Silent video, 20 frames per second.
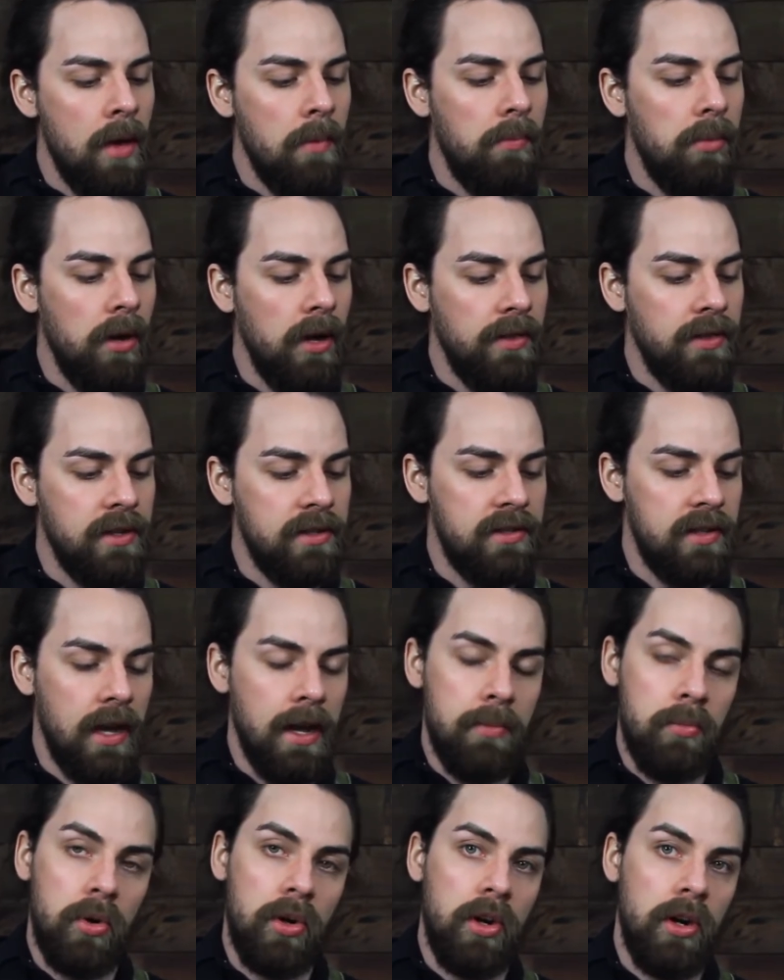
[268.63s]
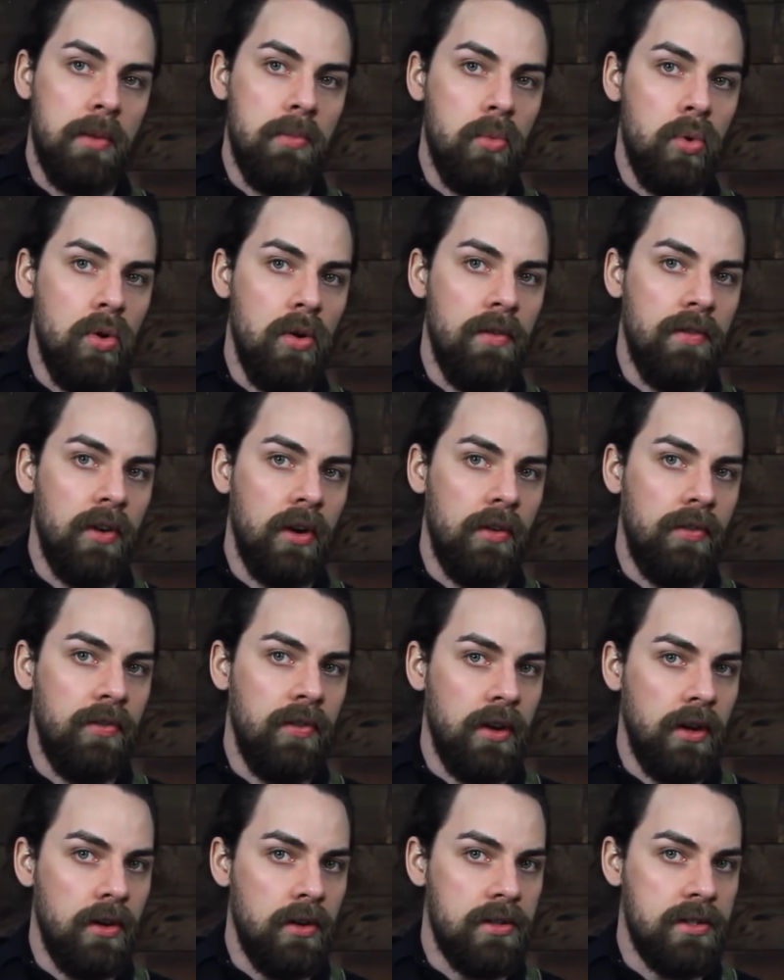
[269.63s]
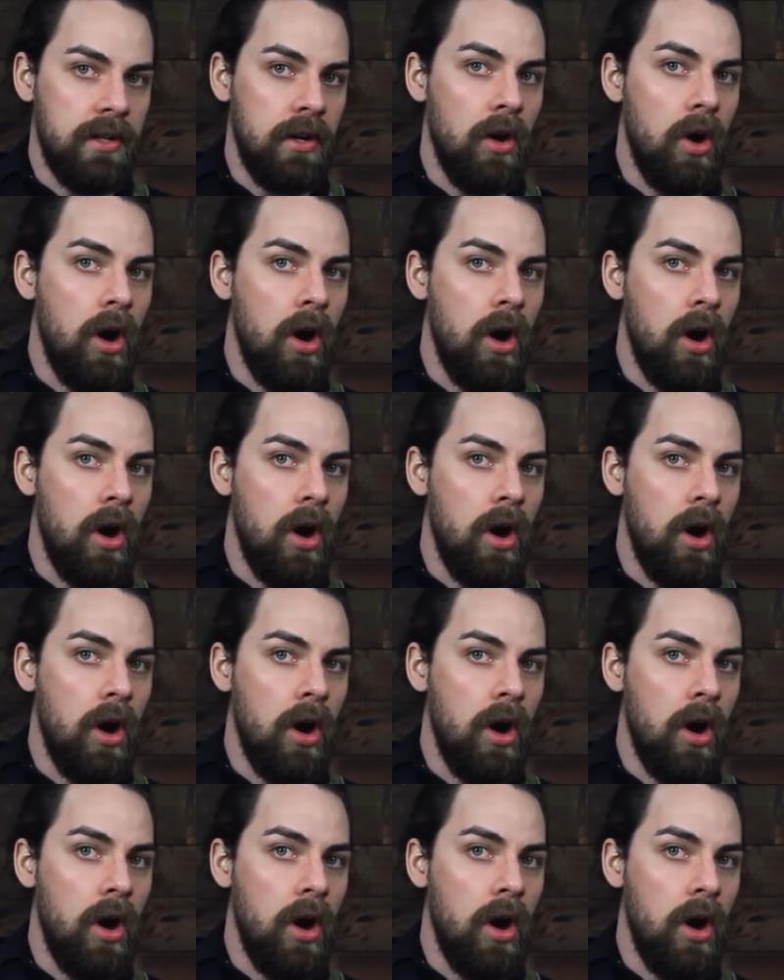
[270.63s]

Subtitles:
But this time we're going to move our fingers in